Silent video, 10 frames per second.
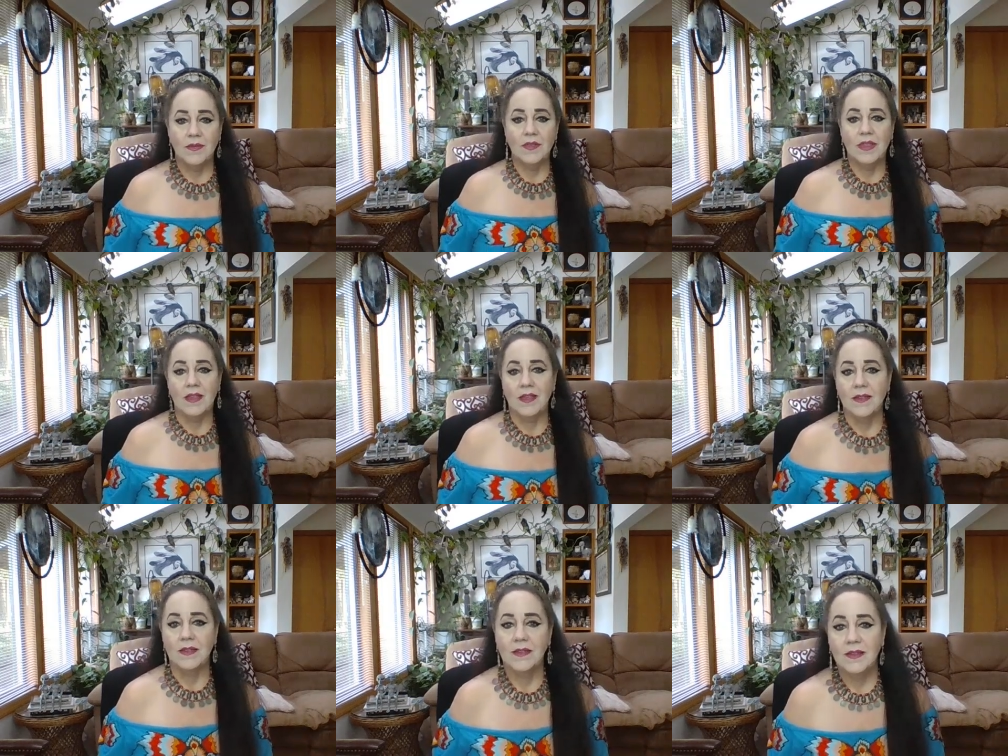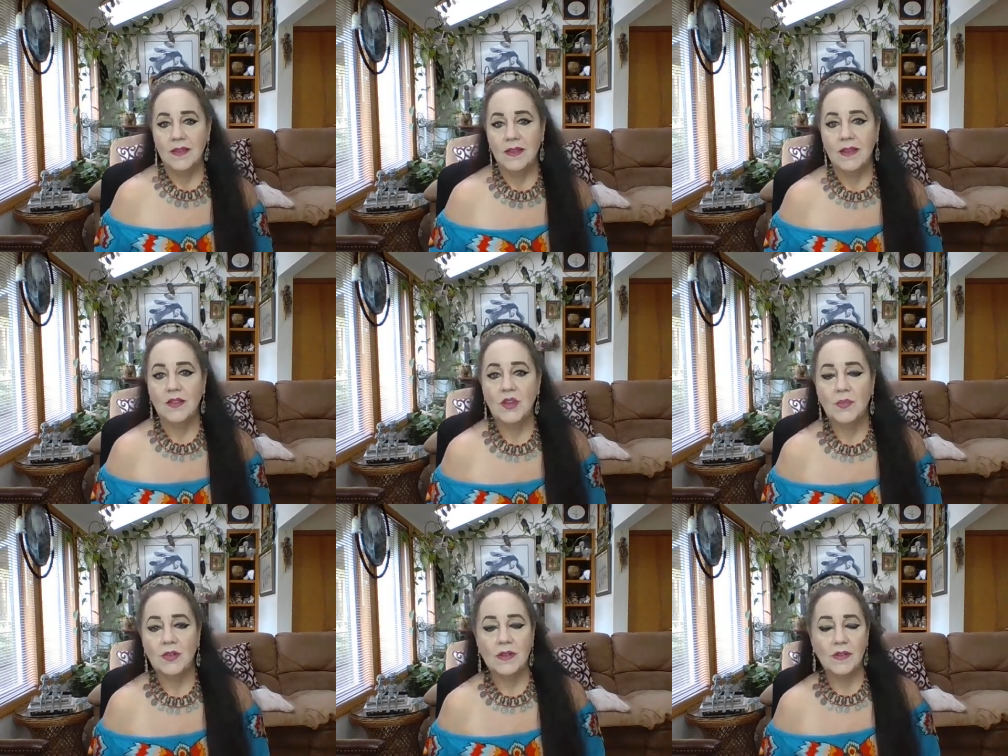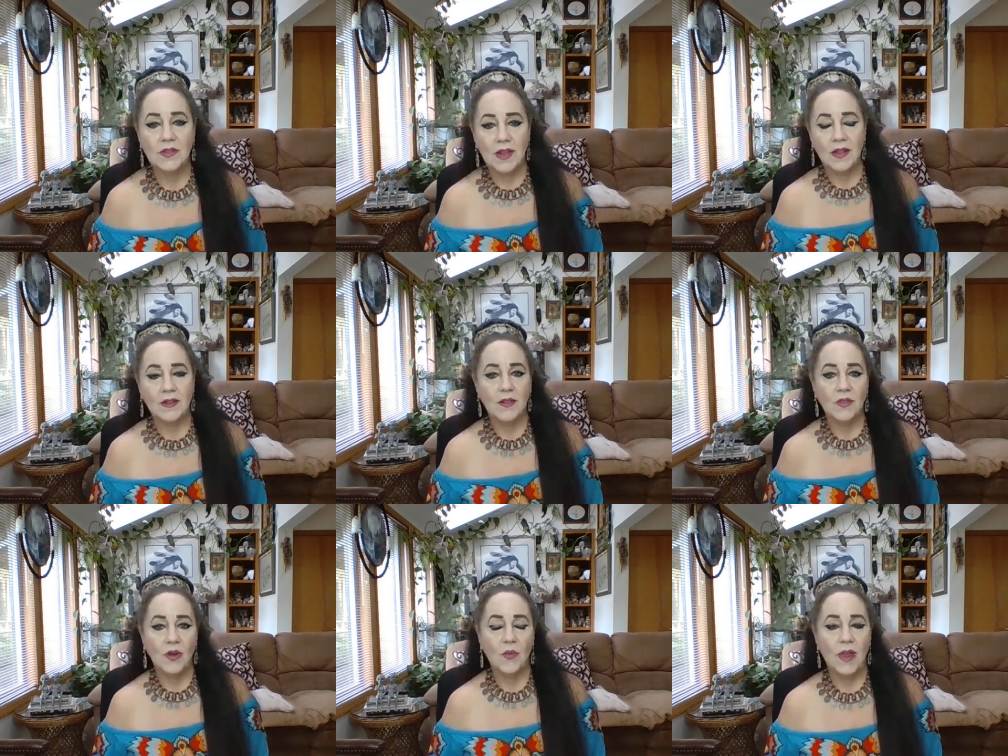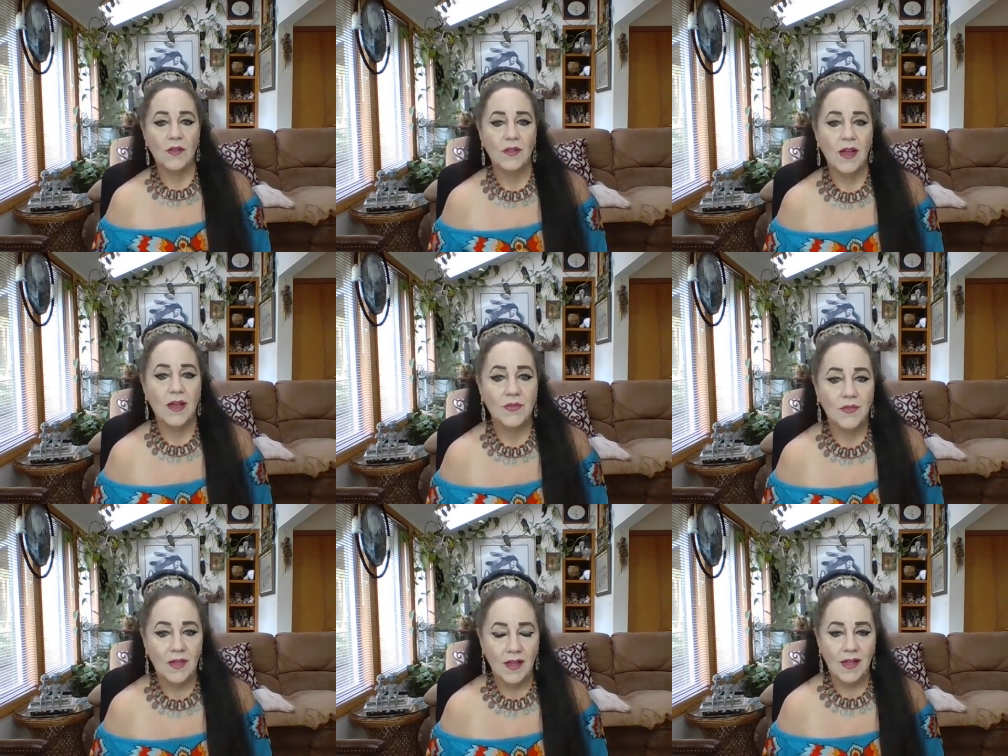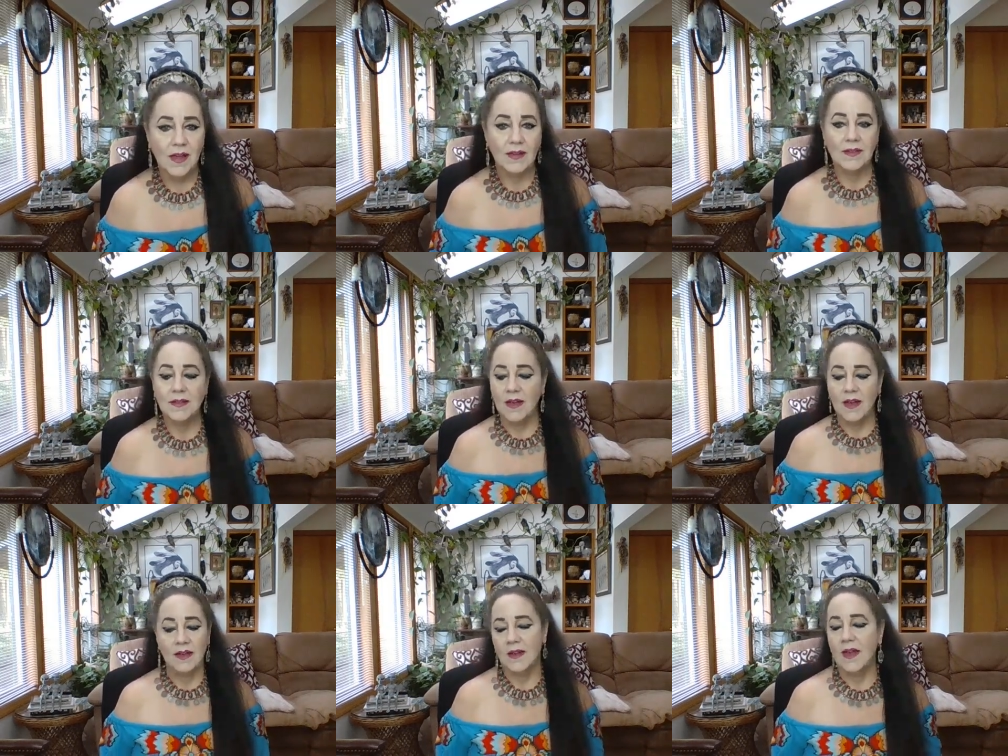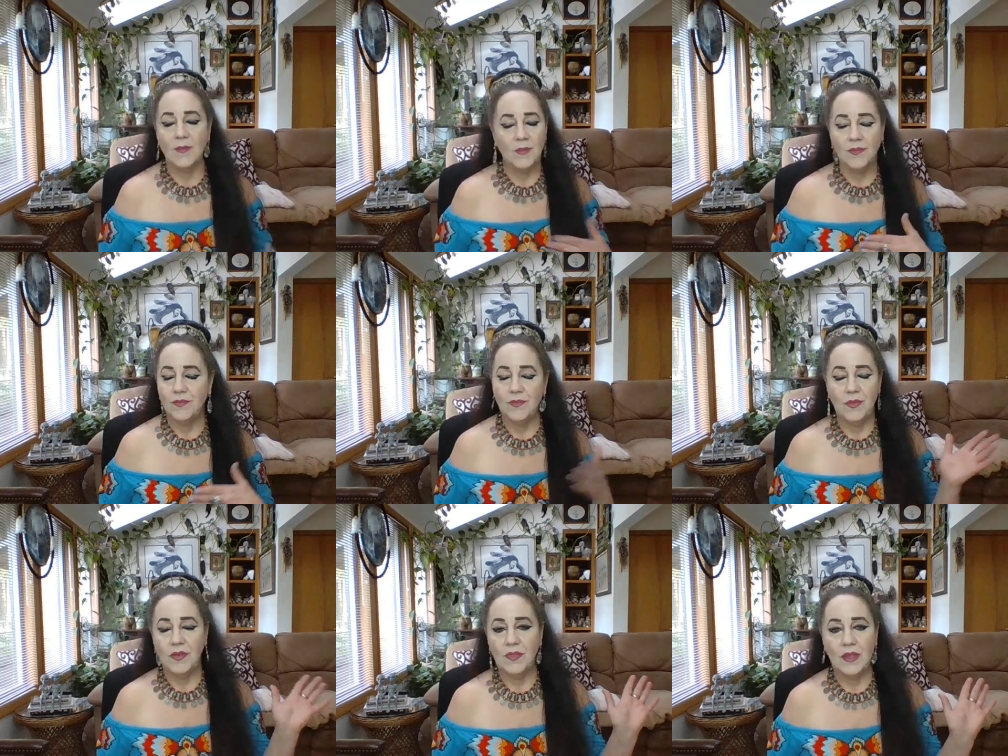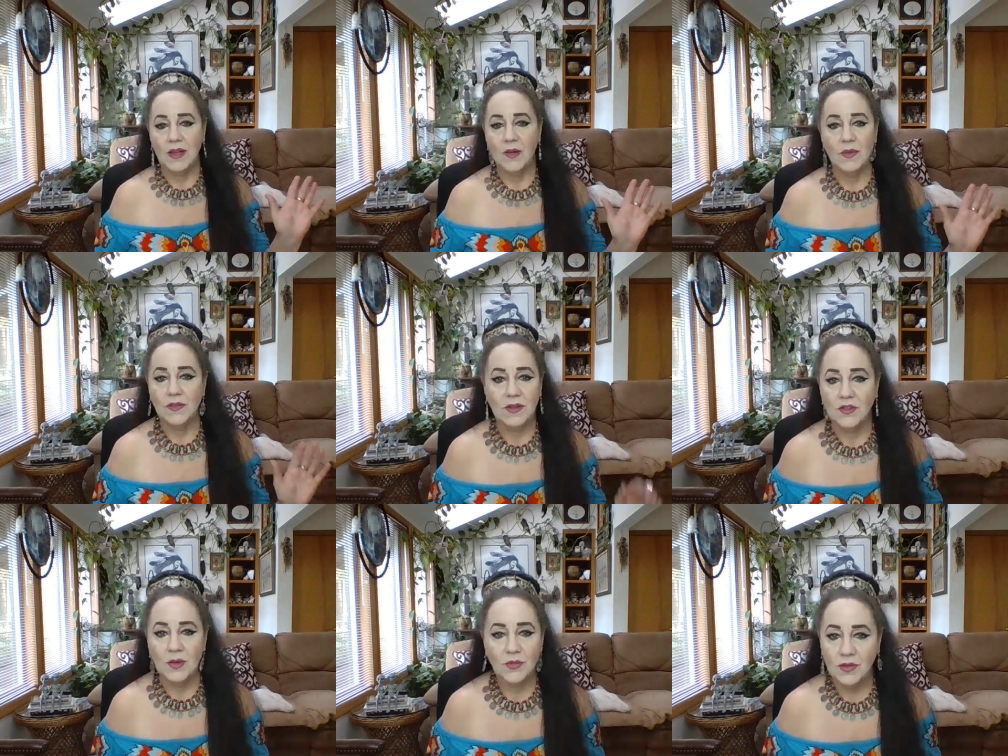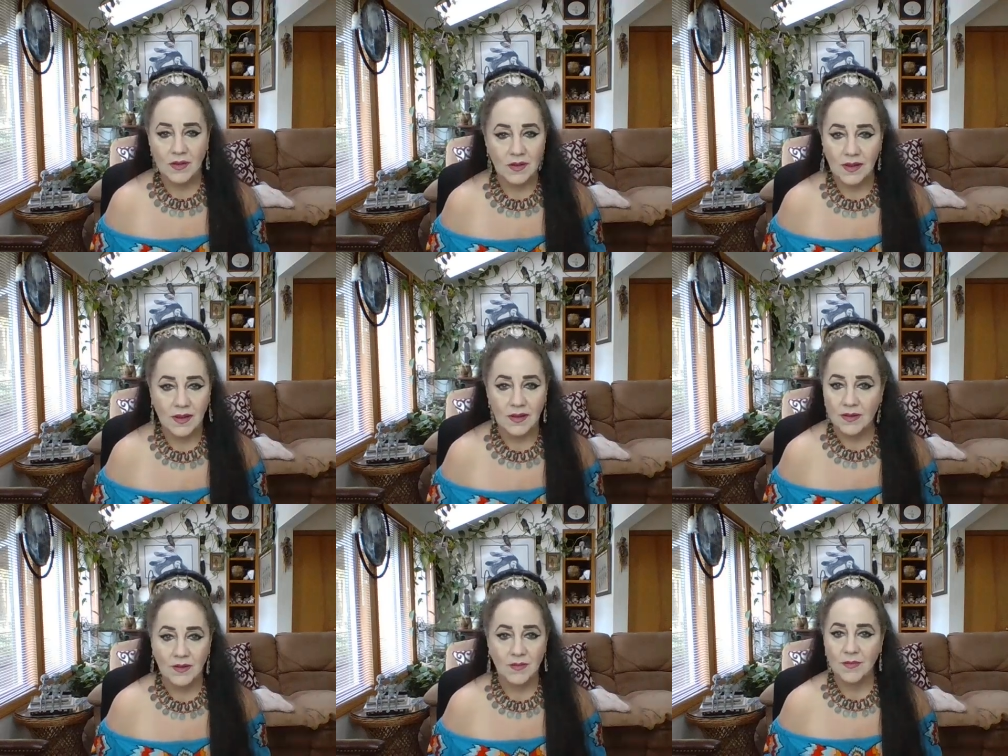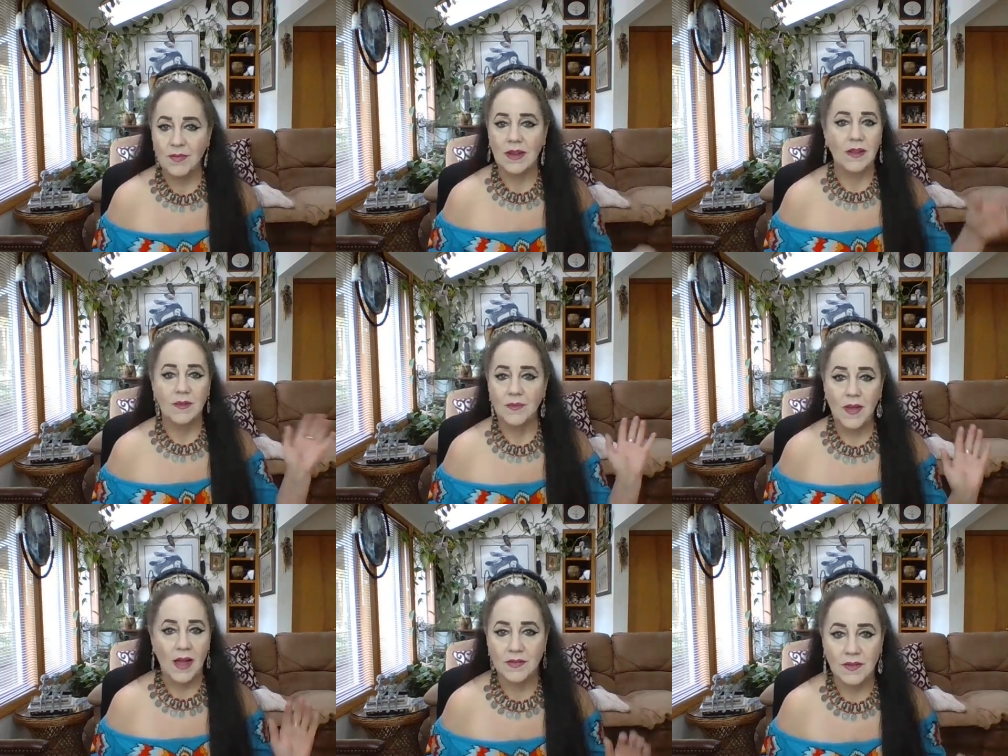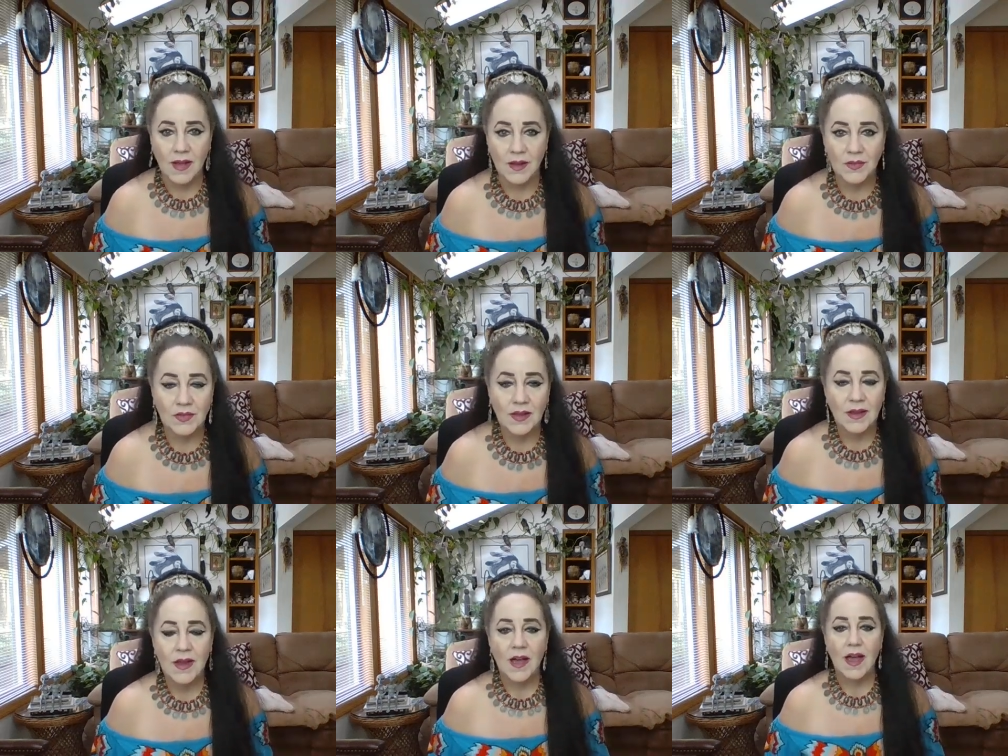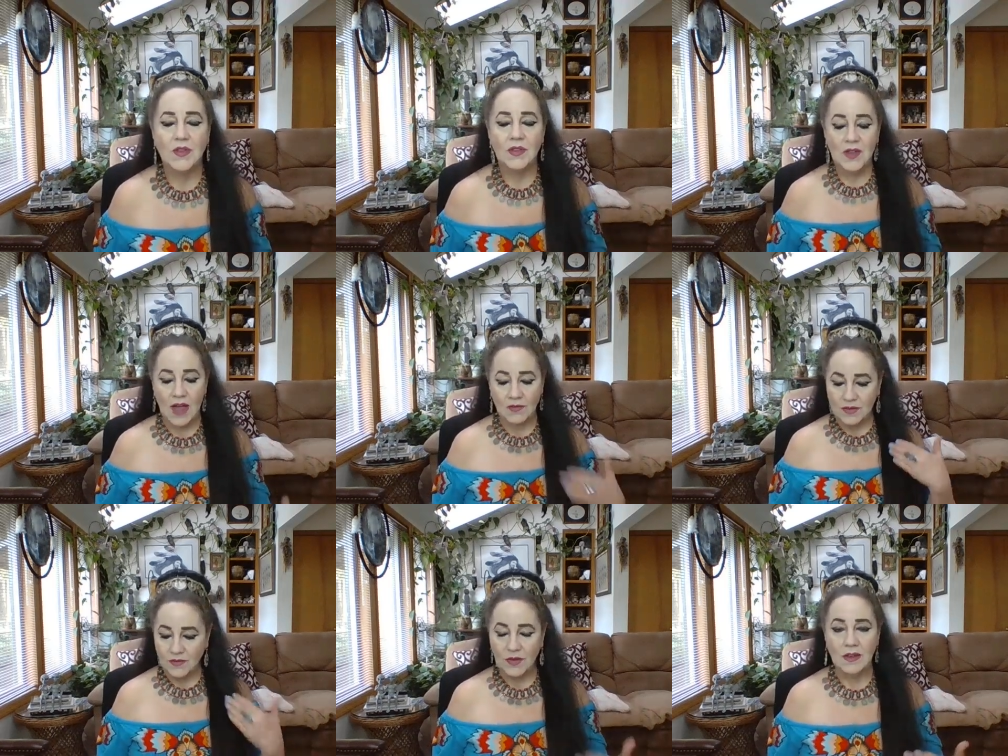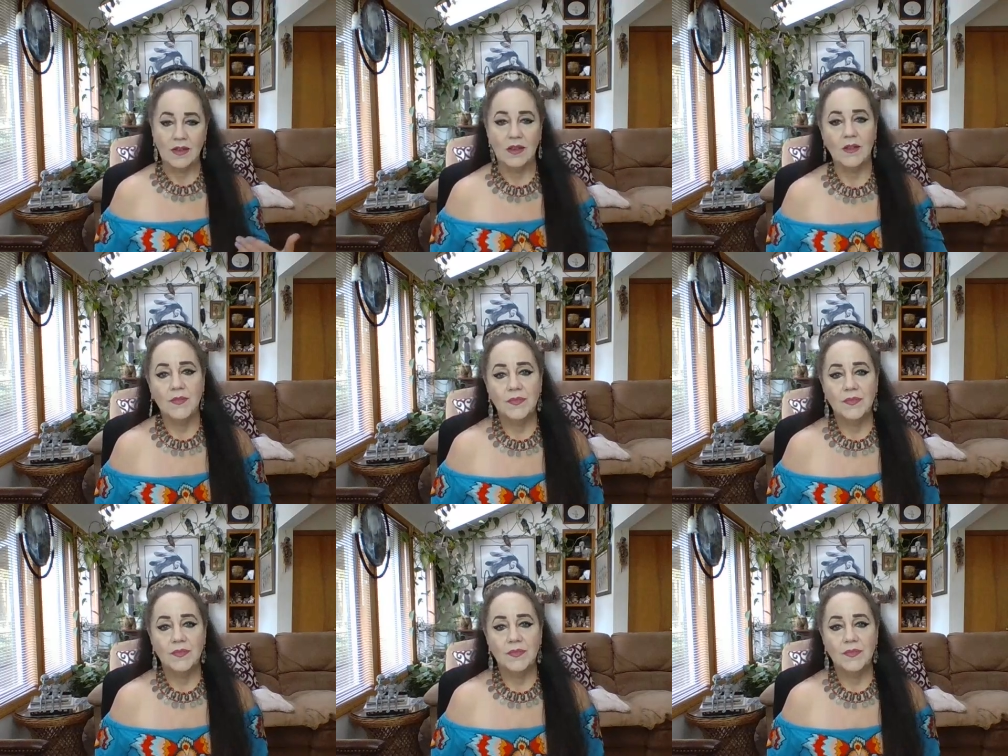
the Egyptians and their way of life, and I think I was Egyptian in many past lives. I just have an affinity